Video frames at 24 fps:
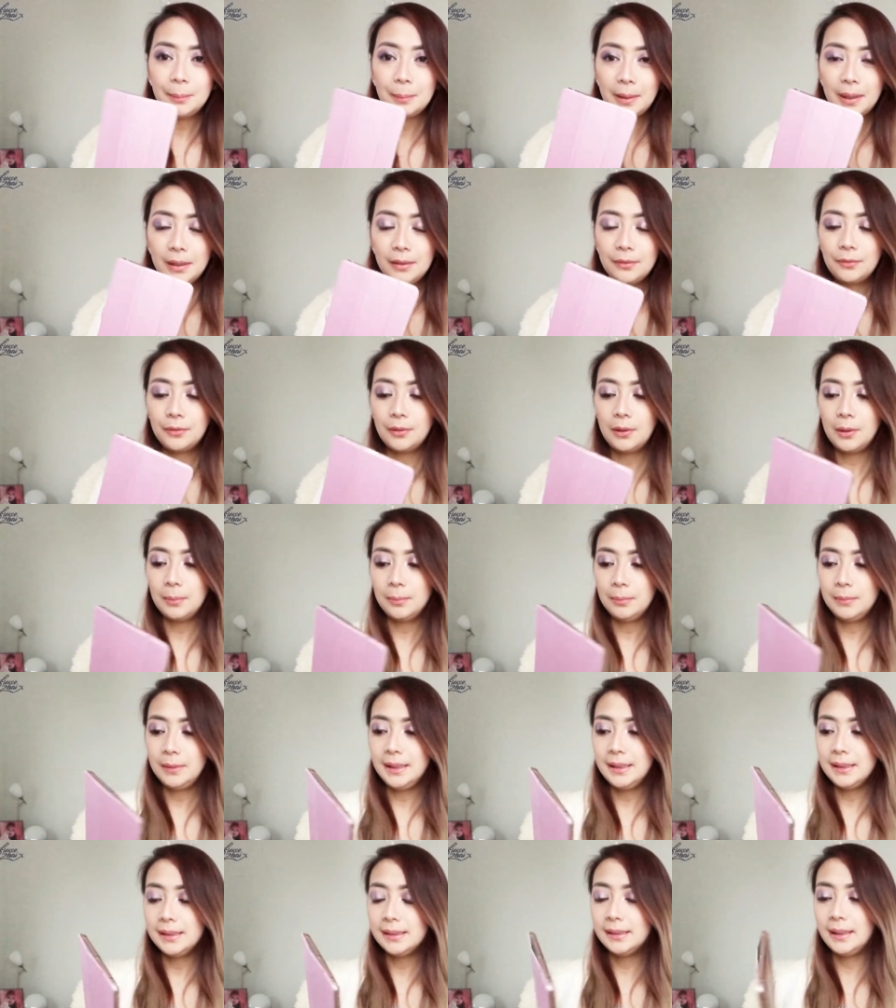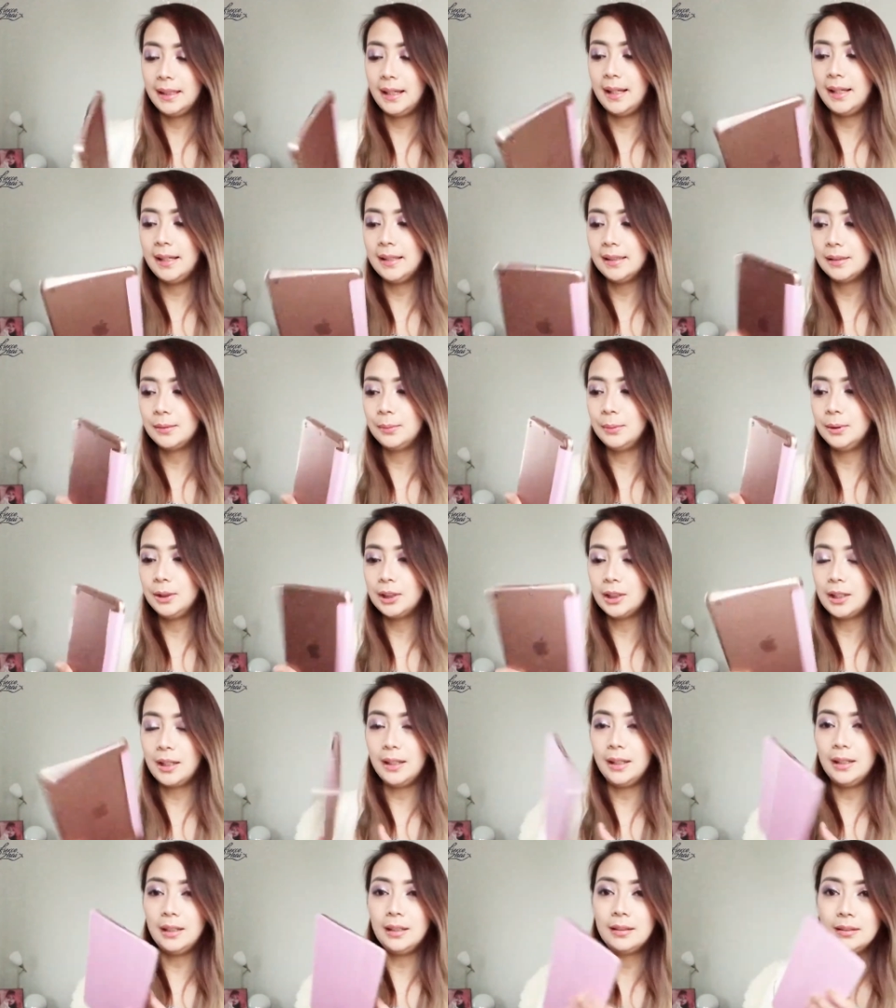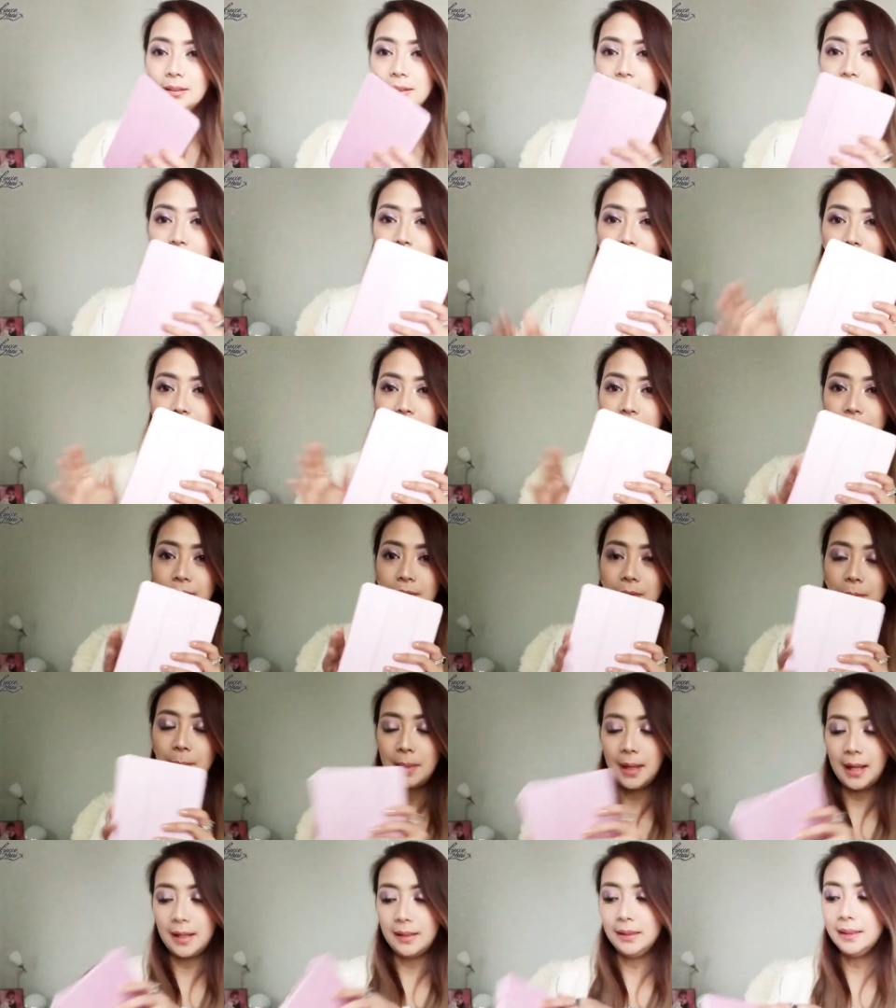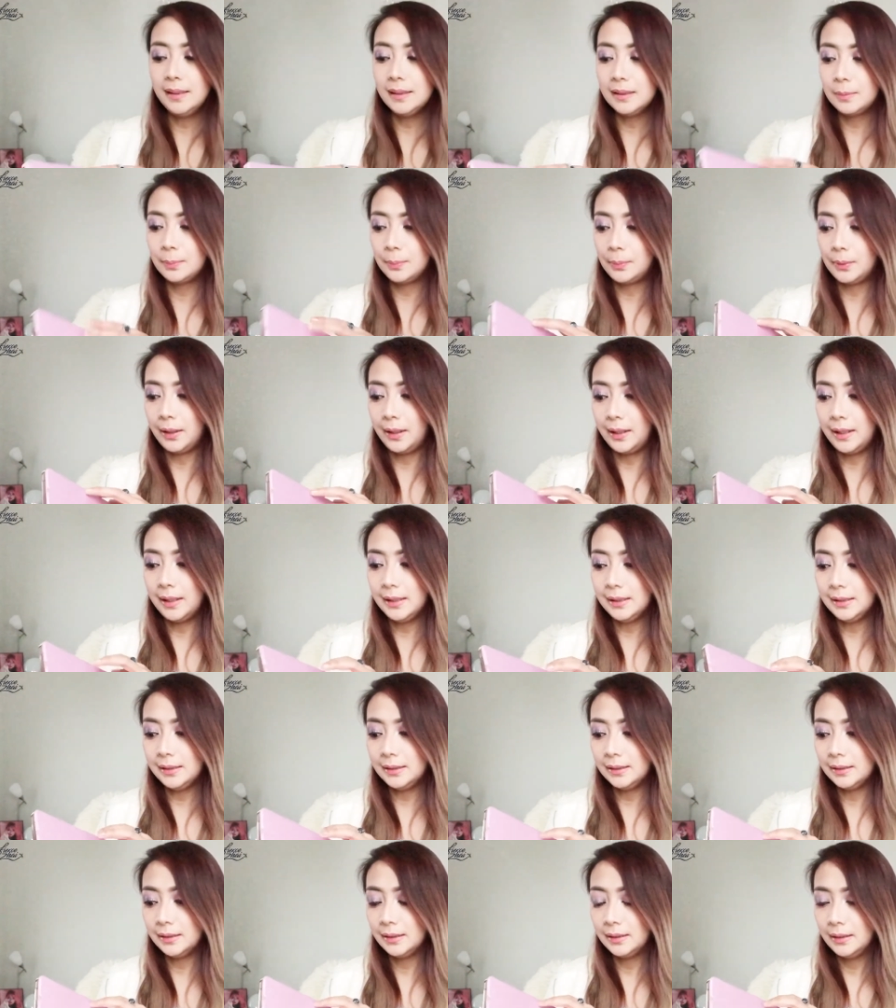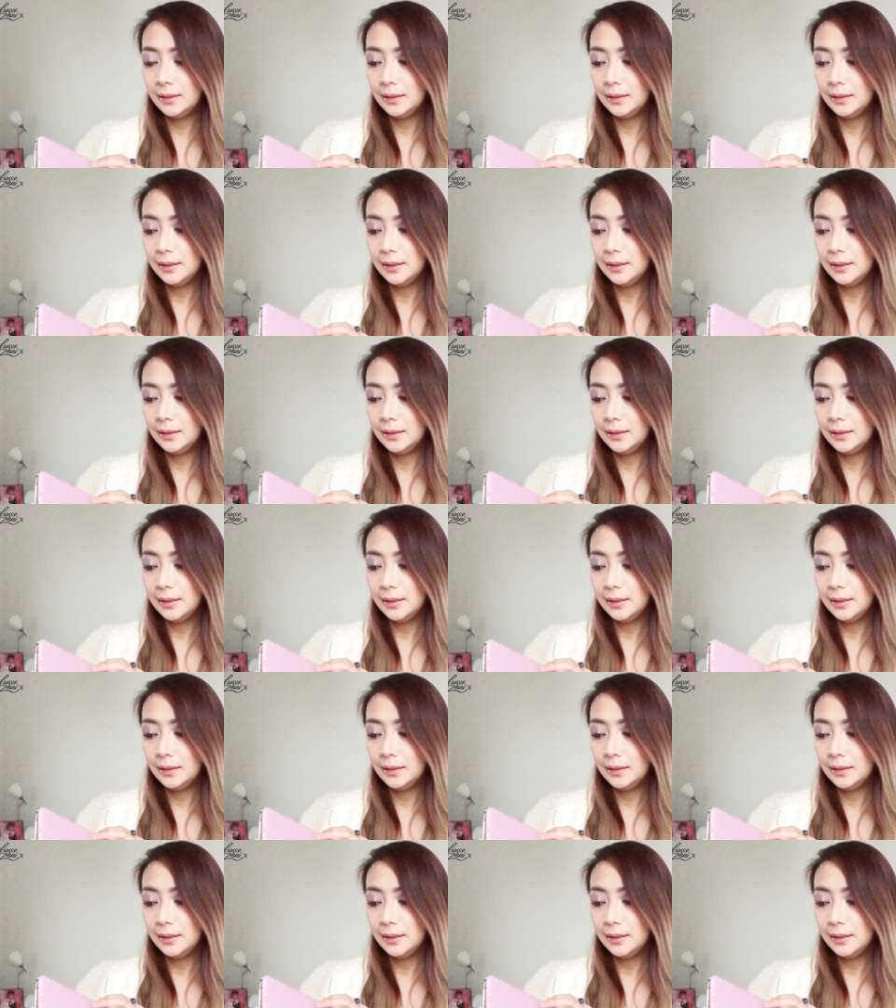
iPad from this case, which I just bought from AliExpress.